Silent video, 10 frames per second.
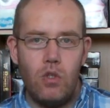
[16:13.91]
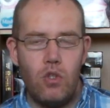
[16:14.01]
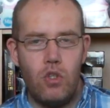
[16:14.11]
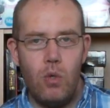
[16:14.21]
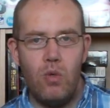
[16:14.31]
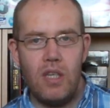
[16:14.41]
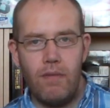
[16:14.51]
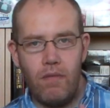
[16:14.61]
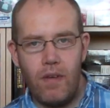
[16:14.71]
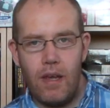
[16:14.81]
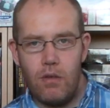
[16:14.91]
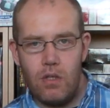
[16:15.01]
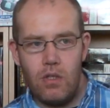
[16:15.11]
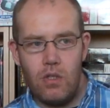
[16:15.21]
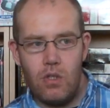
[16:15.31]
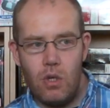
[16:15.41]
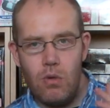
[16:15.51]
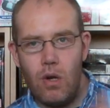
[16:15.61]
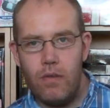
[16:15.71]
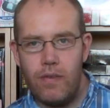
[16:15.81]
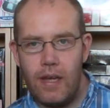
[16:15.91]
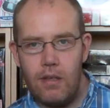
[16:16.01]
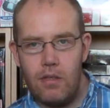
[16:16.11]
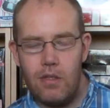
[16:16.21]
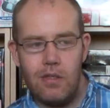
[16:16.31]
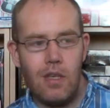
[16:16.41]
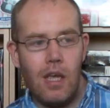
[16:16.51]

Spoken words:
2 7,000s, 2 9,000s,